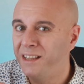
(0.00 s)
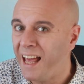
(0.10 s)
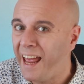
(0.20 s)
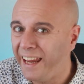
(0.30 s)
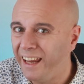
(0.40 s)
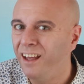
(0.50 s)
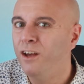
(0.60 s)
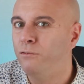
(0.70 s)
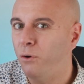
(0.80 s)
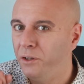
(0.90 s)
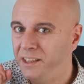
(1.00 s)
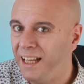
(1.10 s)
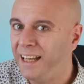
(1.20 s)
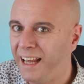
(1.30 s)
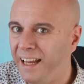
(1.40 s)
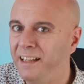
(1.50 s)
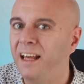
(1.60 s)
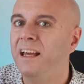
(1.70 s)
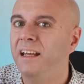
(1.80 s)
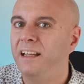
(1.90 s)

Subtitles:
day for a decade